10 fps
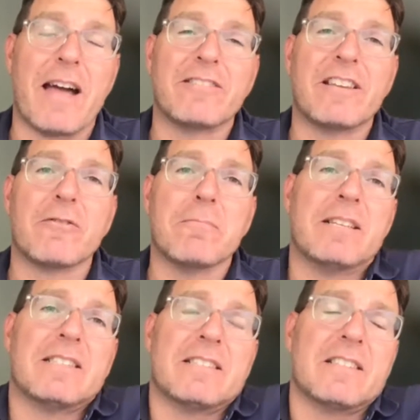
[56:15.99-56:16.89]
Now, different
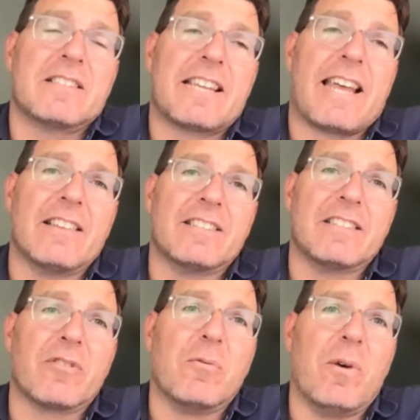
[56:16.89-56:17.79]
businesses scale in
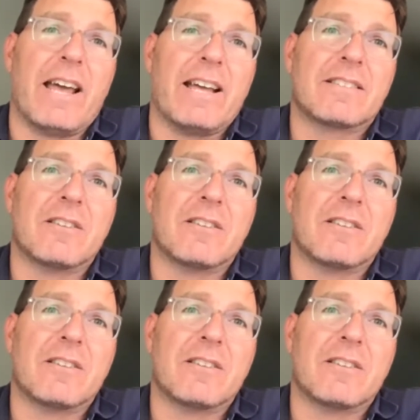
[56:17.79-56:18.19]
different ways.